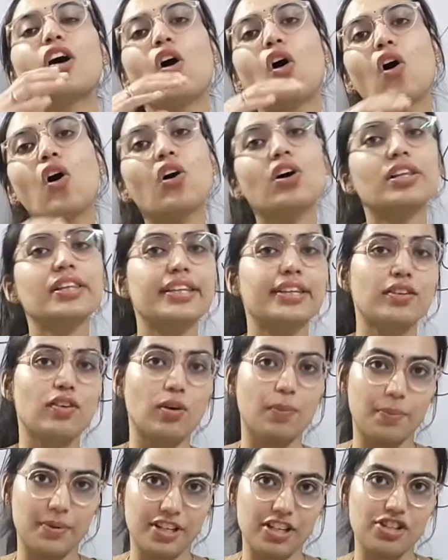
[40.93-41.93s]
all the
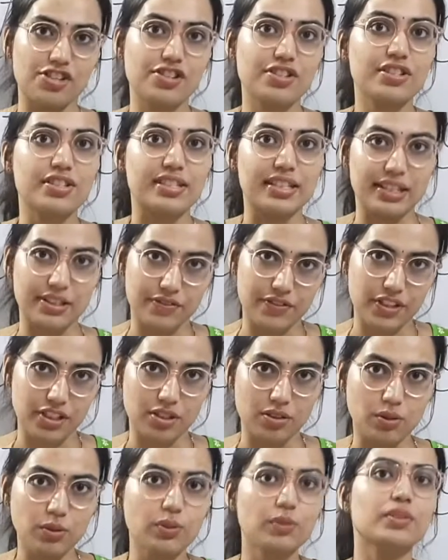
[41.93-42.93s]
operations that we
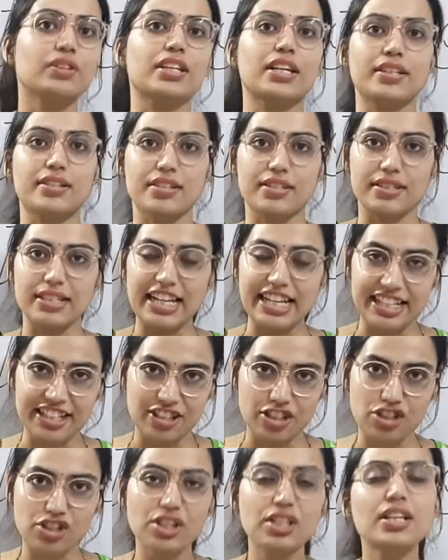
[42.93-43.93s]
know, that is
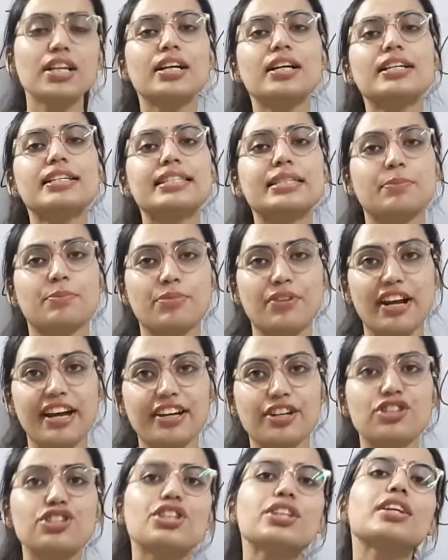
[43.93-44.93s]
addition,
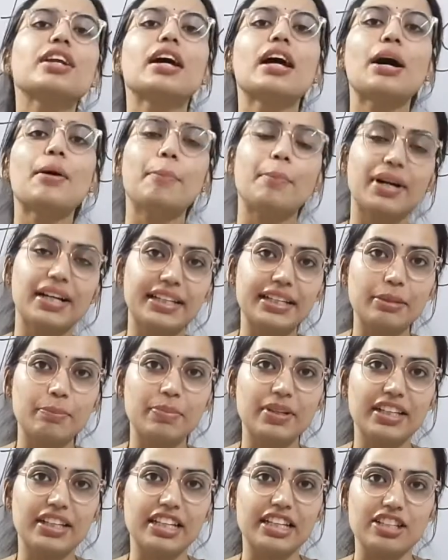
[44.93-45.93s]
subtraction,
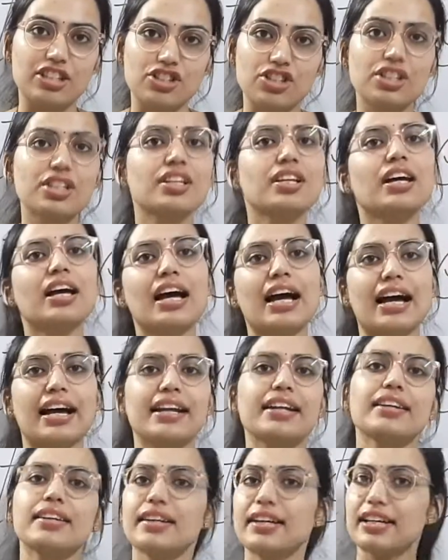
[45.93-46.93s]
multiplication
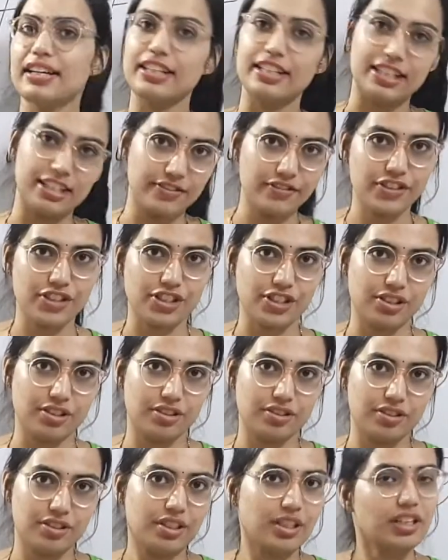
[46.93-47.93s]
and division.
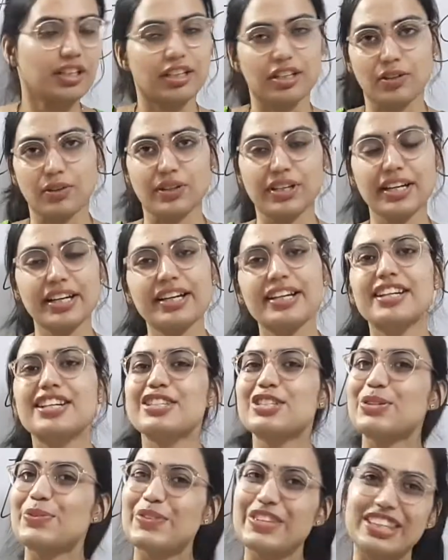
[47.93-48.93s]
Okay,
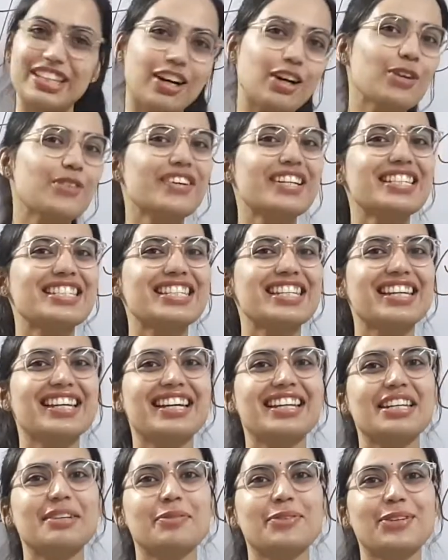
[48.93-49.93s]
so without wasting
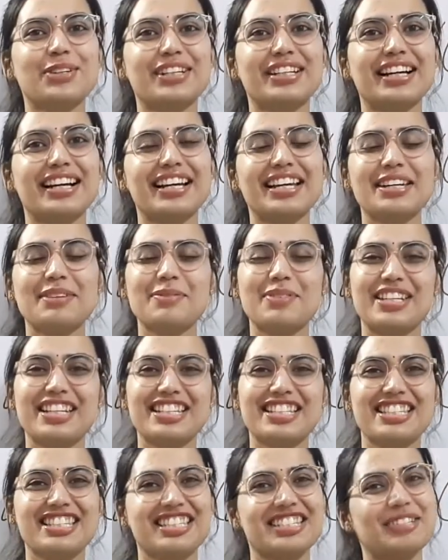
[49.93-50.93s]
any more time,
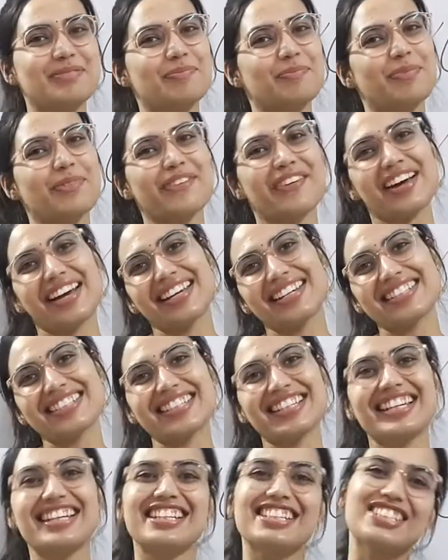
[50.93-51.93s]
let's jump
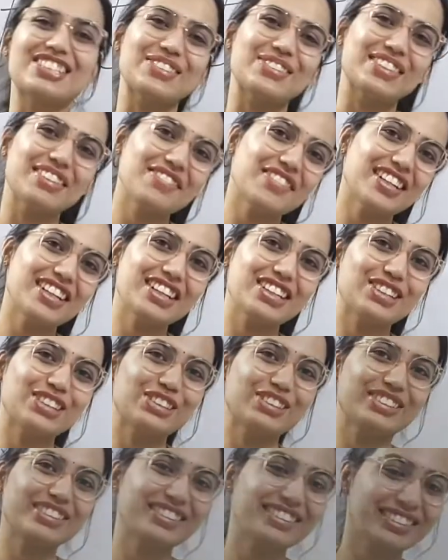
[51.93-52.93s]
right into the
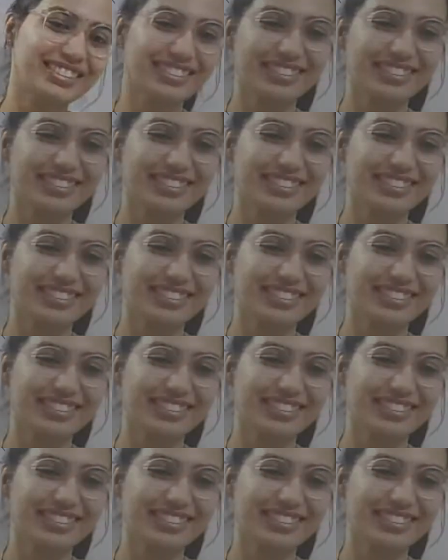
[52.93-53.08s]
video.